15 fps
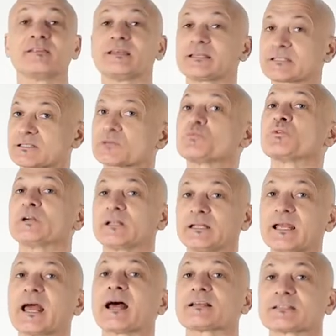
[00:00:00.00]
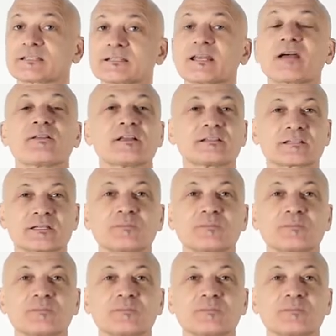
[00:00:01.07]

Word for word: This really has a sound that's